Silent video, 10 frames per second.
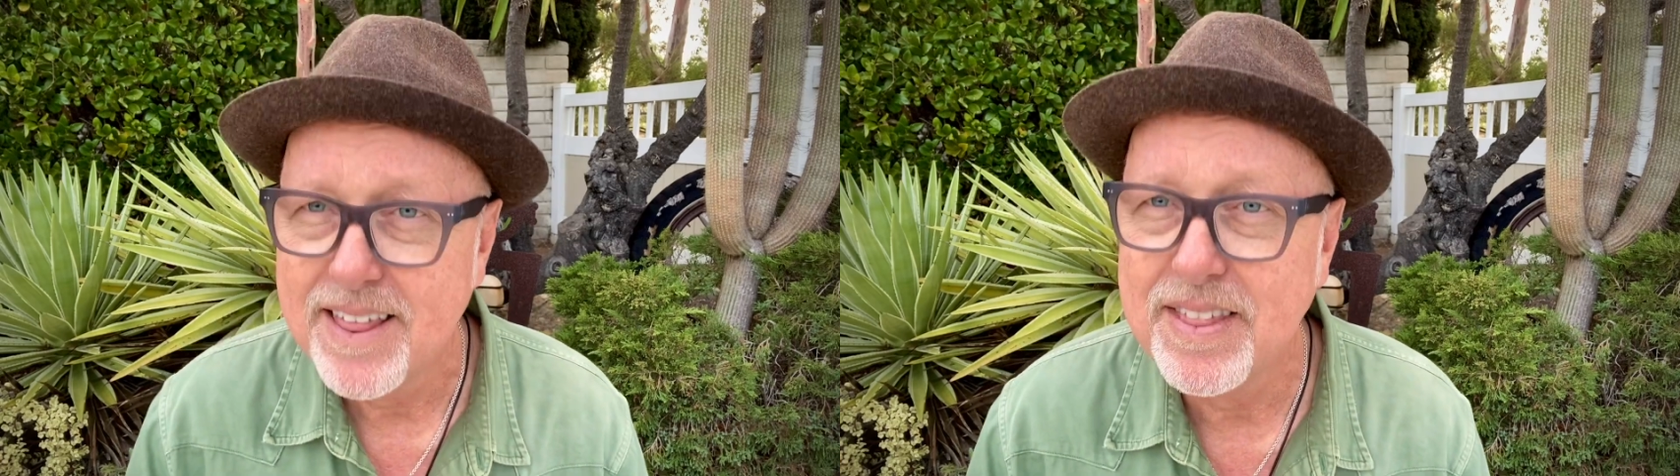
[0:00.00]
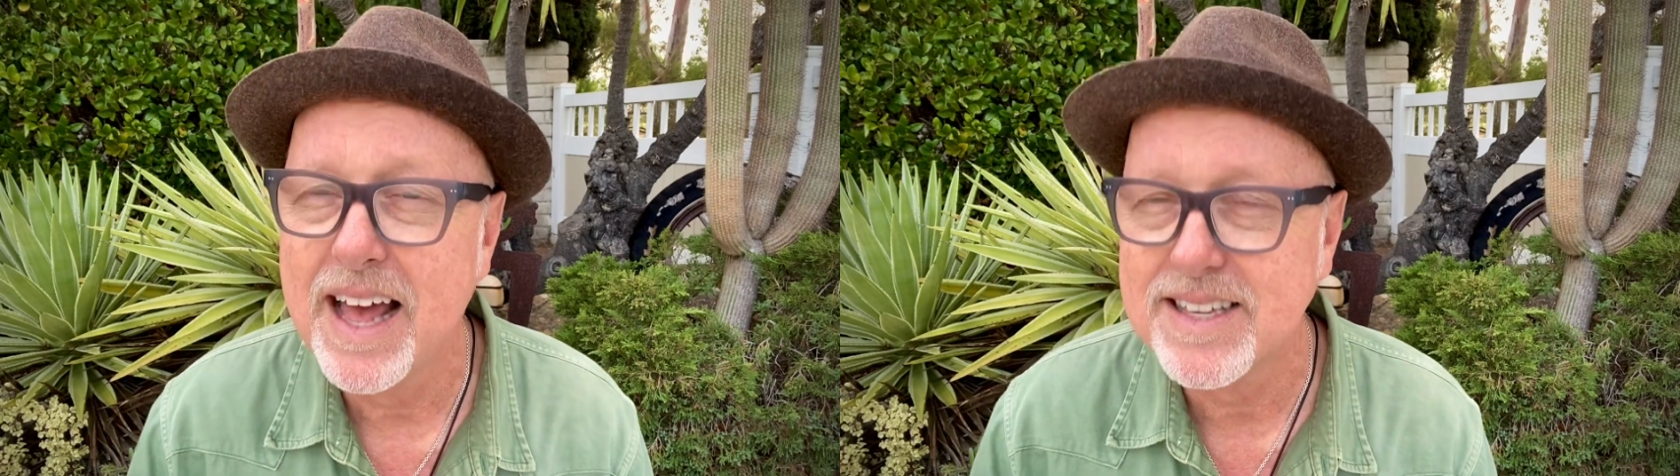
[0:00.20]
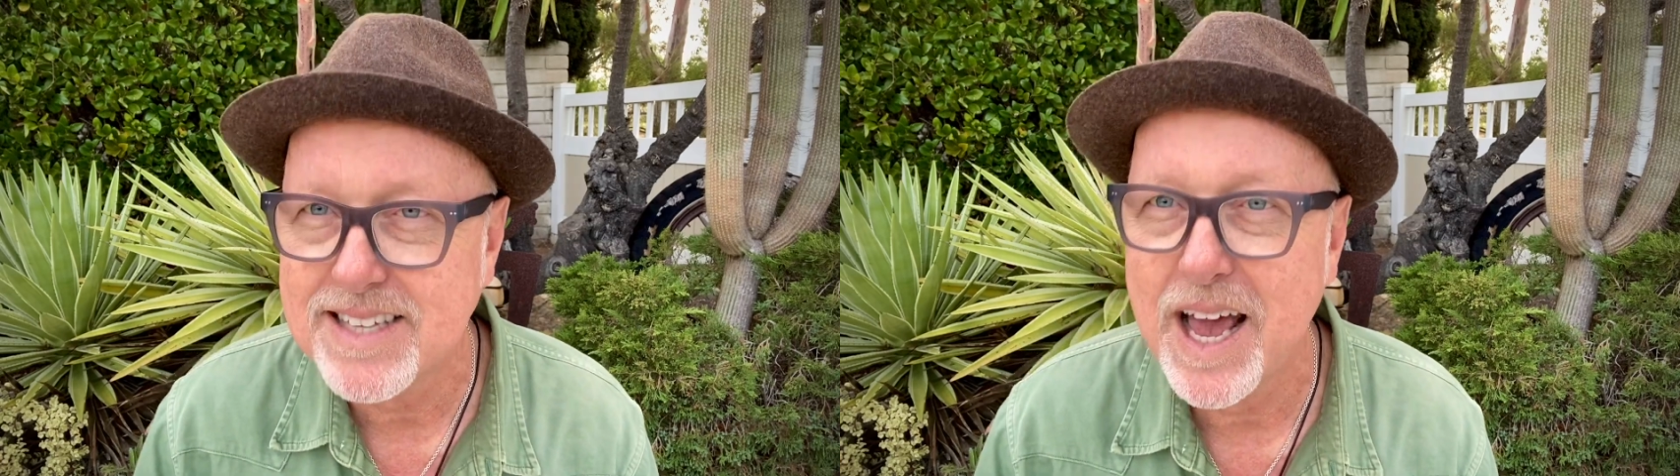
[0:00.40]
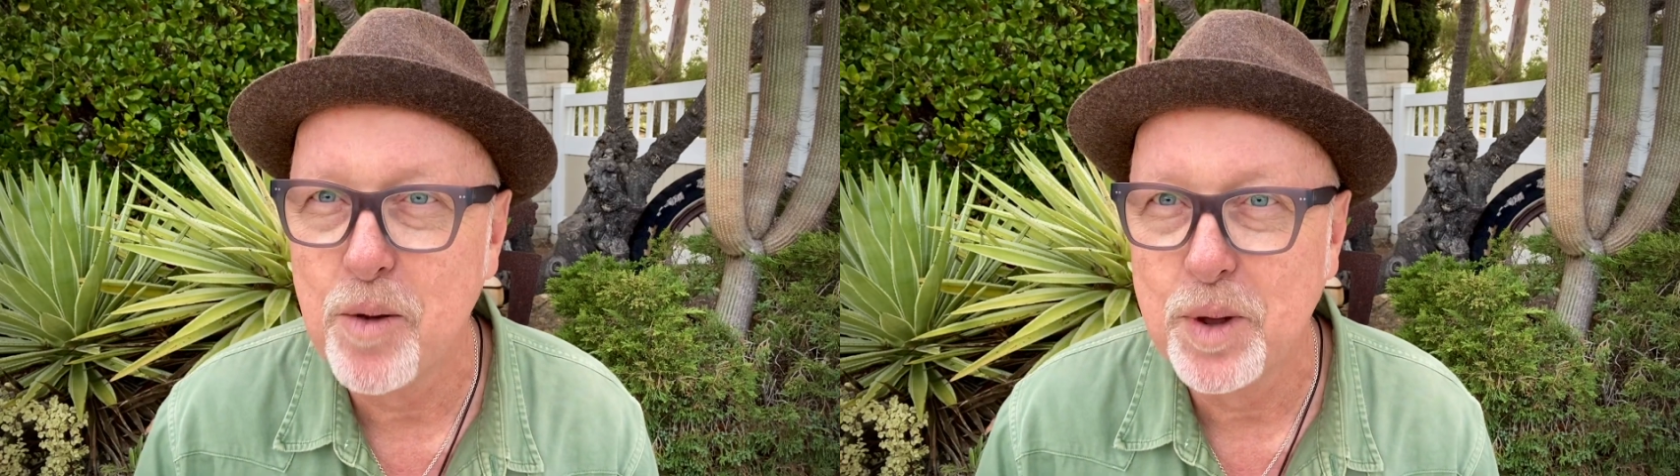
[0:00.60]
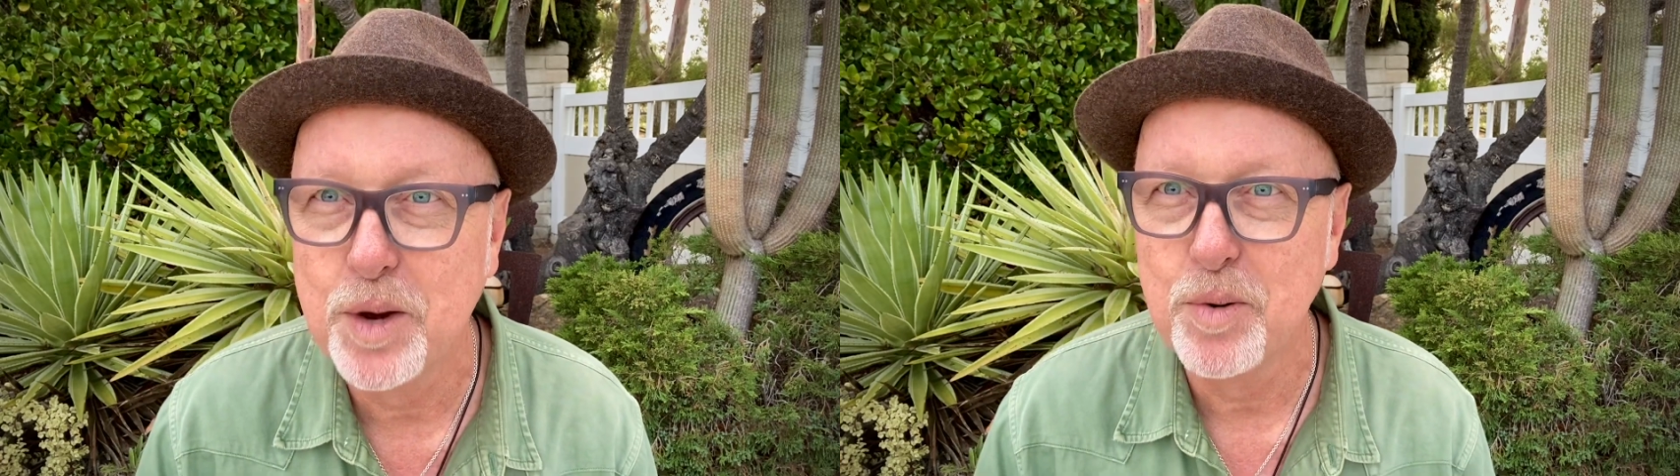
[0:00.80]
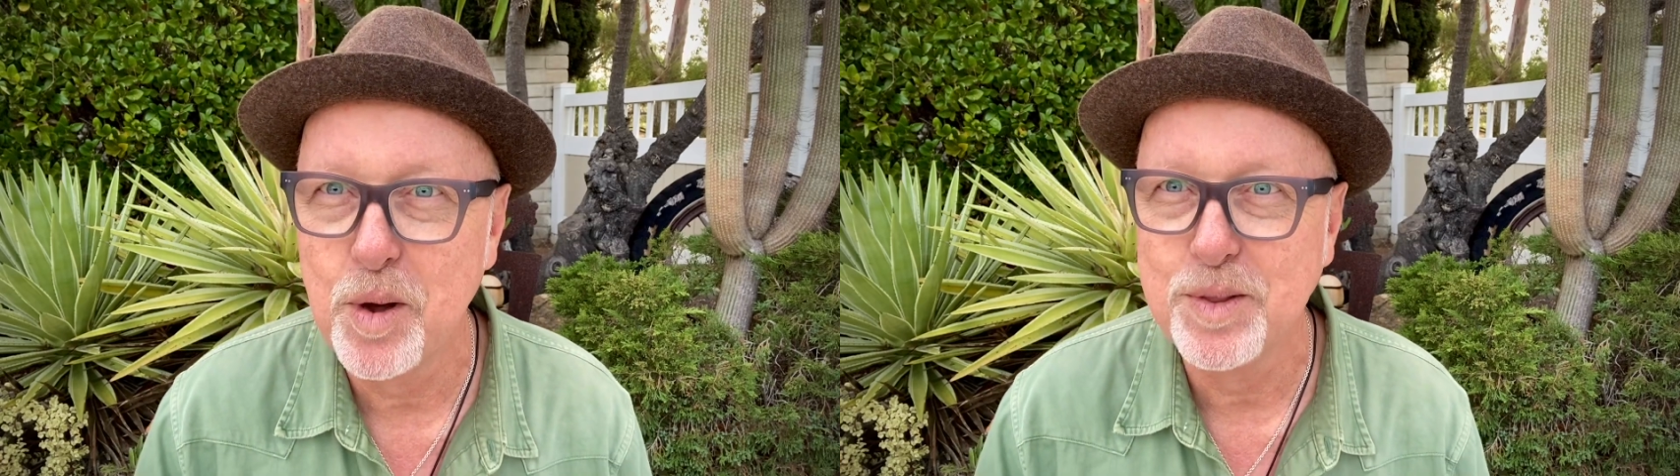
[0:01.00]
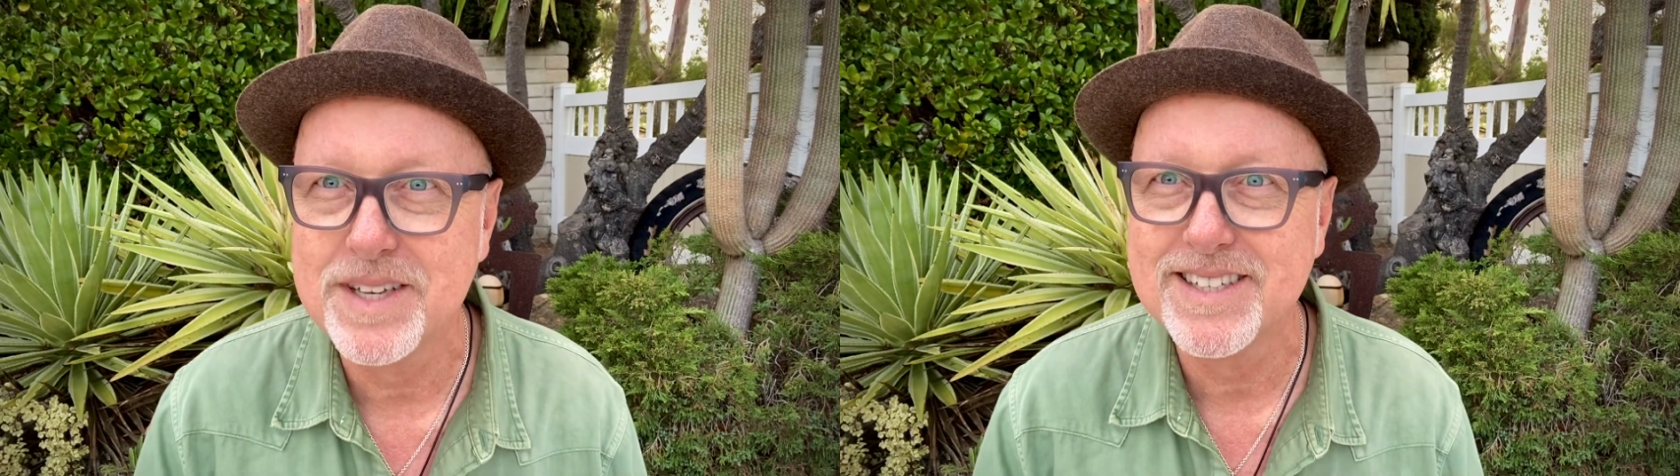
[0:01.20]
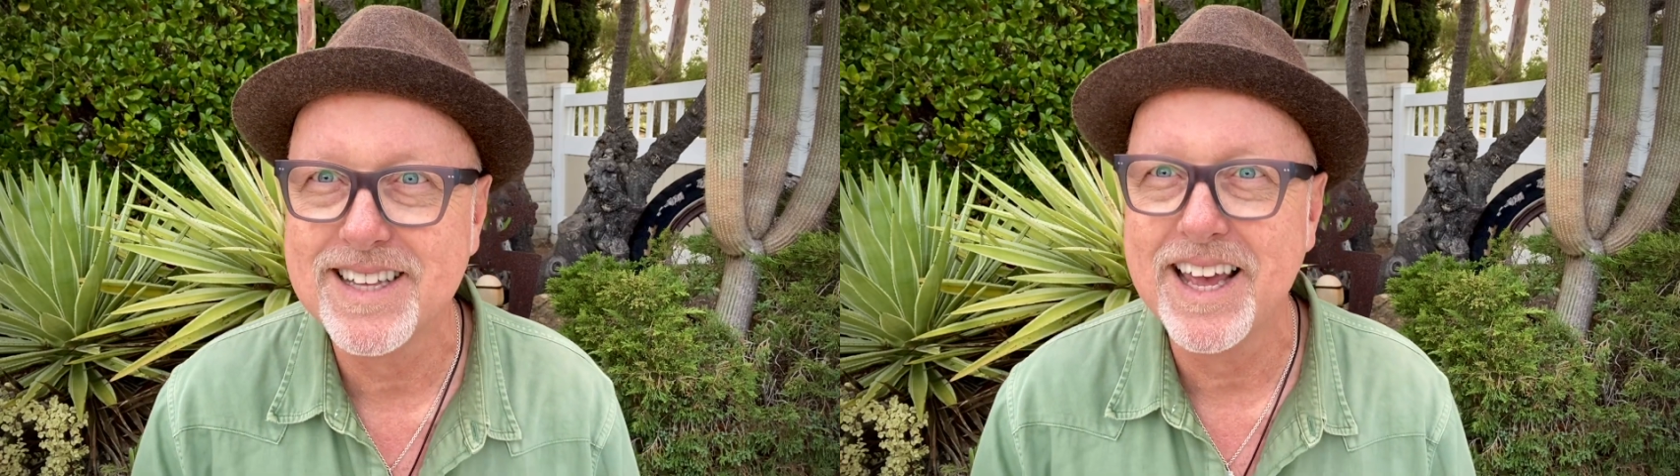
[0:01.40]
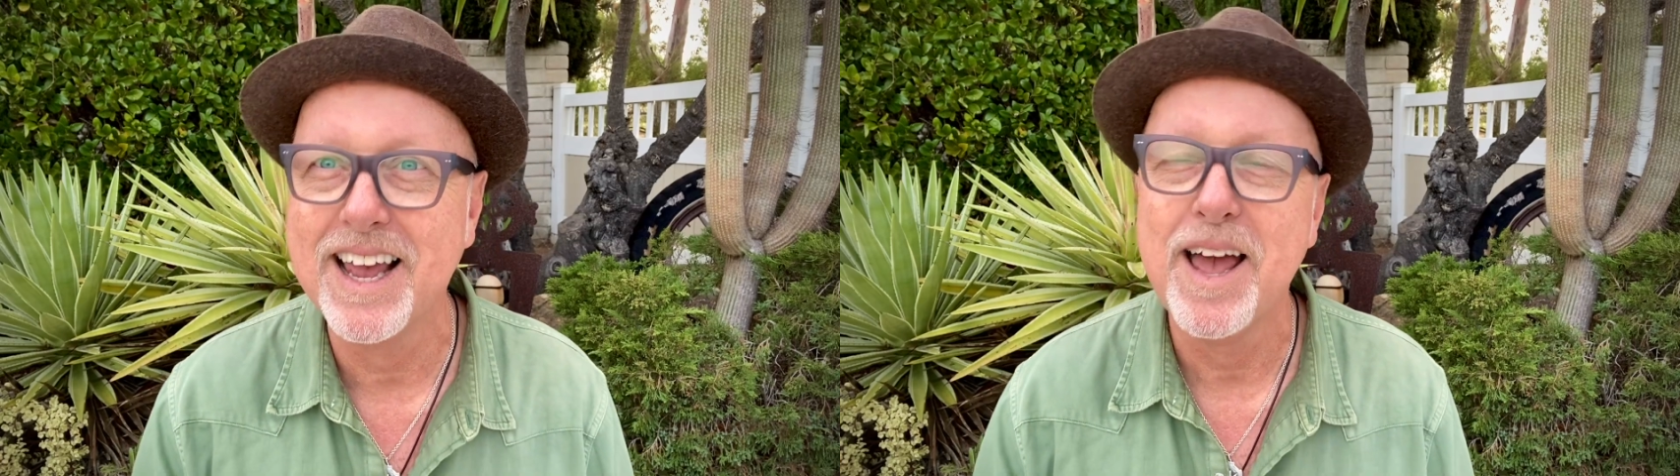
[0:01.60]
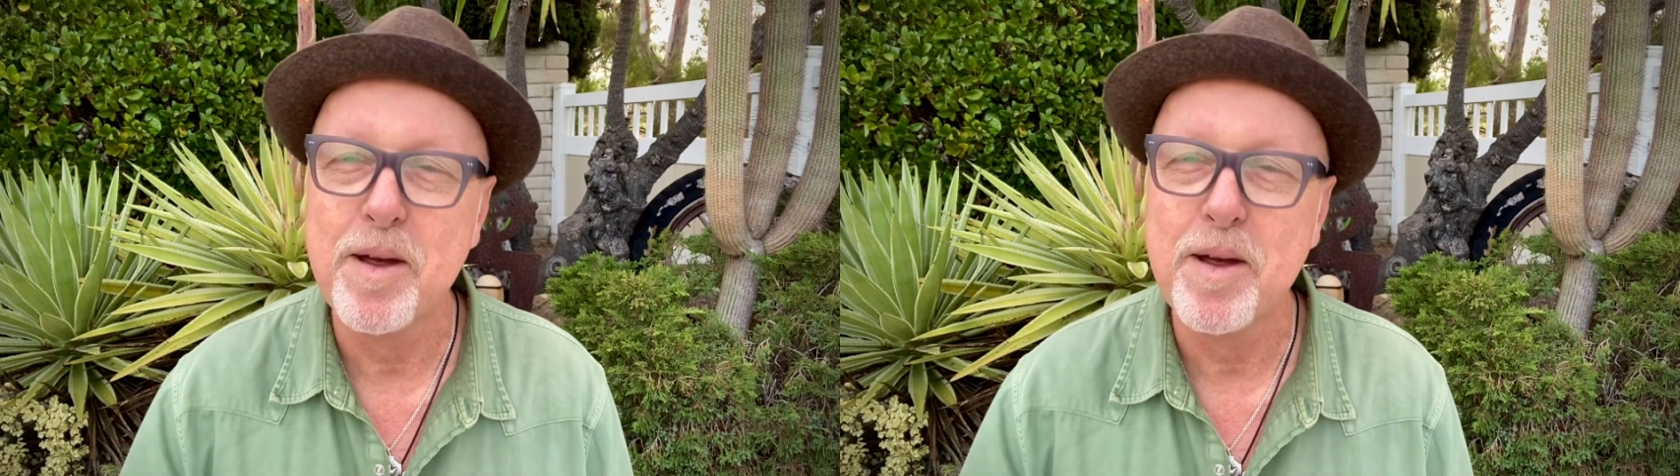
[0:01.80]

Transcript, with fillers: That's how we grow this thing.